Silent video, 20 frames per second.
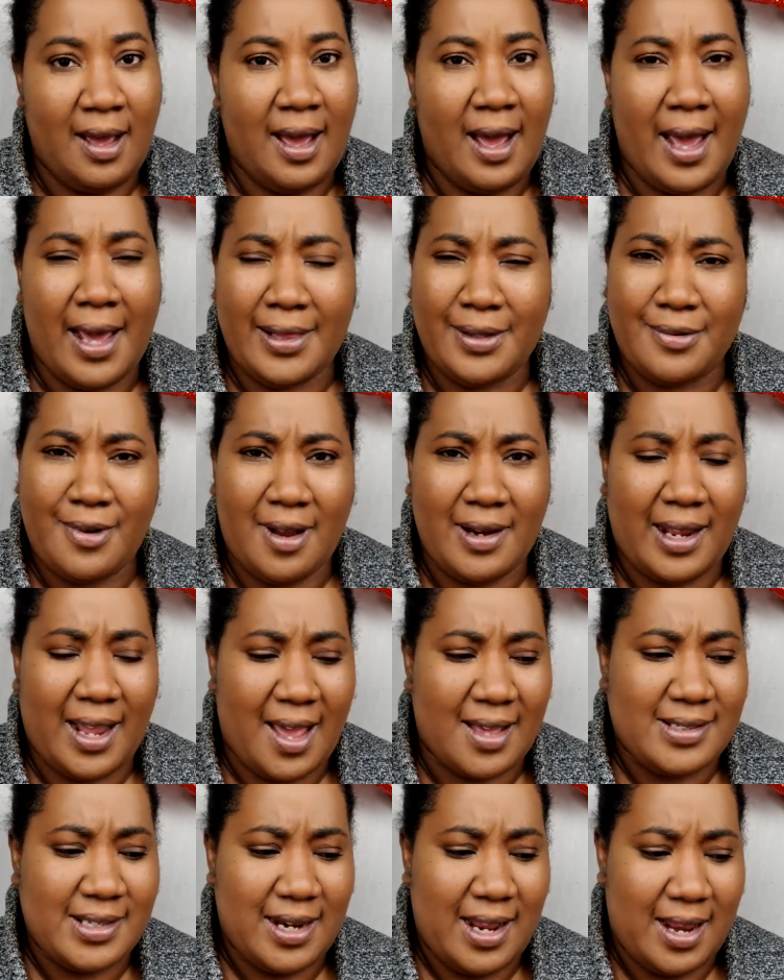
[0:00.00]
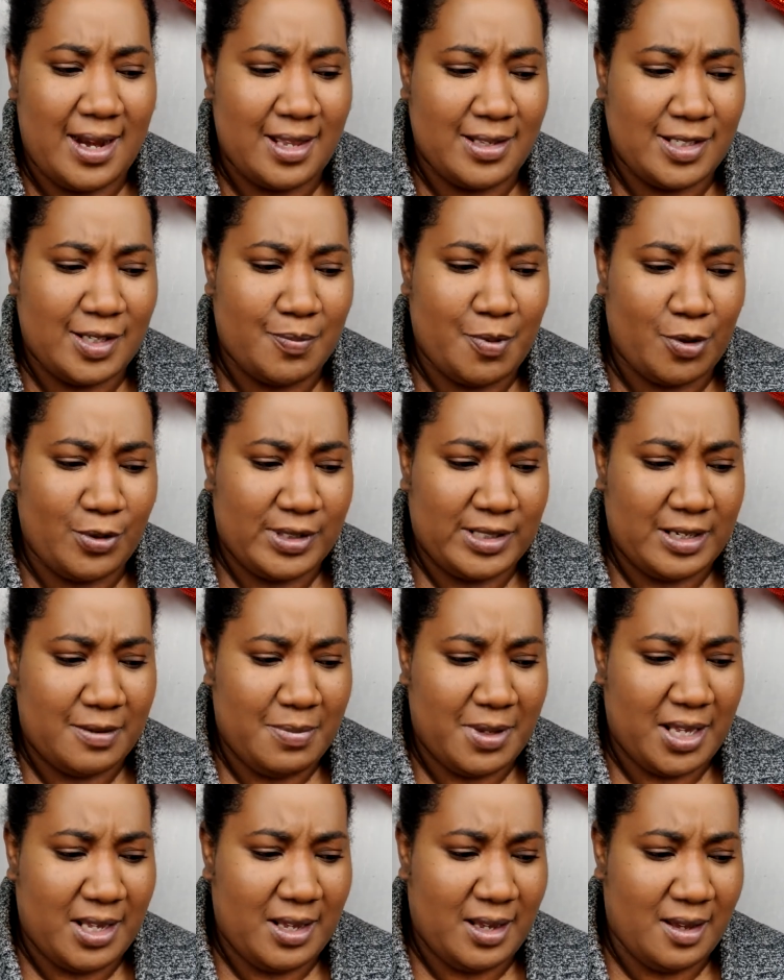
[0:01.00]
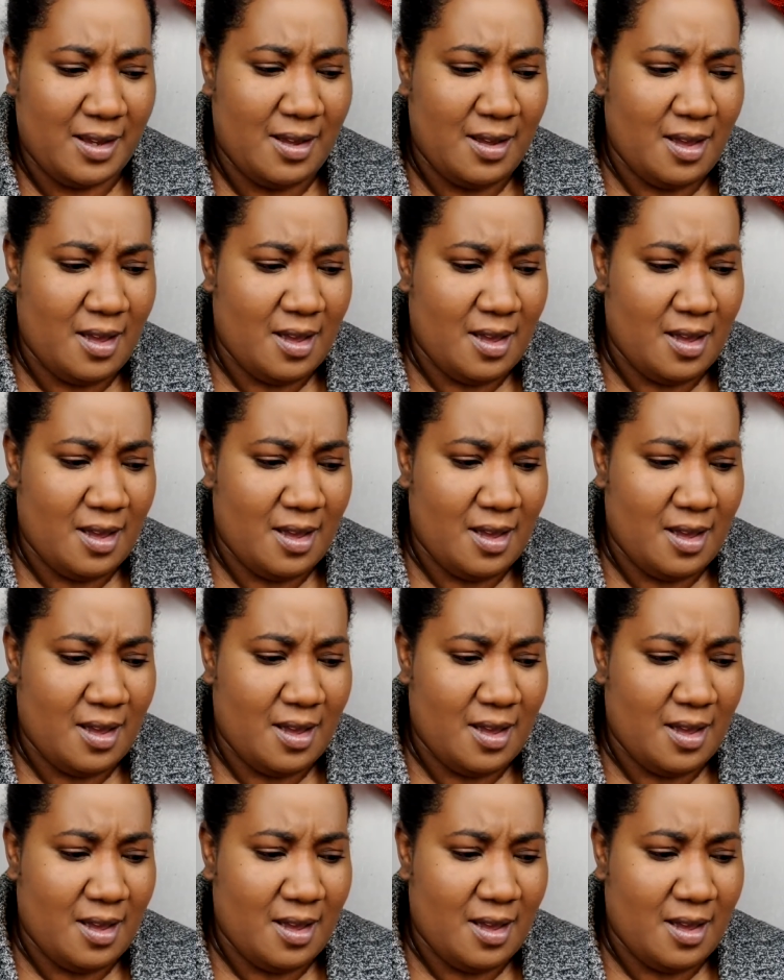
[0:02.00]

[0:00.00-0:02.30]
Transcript: hyaluronic acid and it's supposed to be